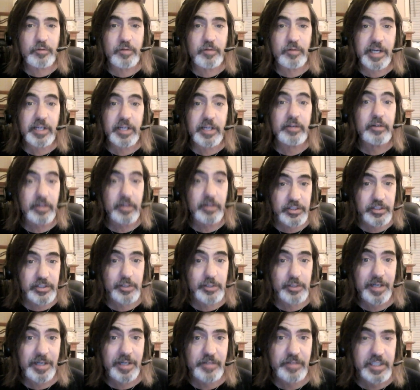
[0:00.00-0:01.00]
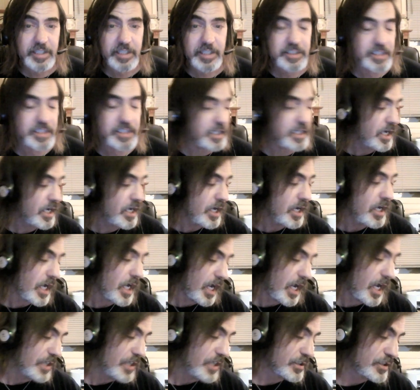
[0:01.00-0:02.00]
writer and also my fiance.
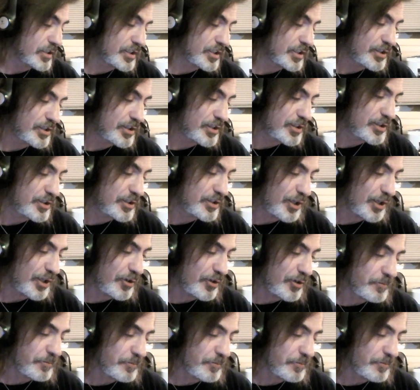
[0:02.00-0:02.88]
So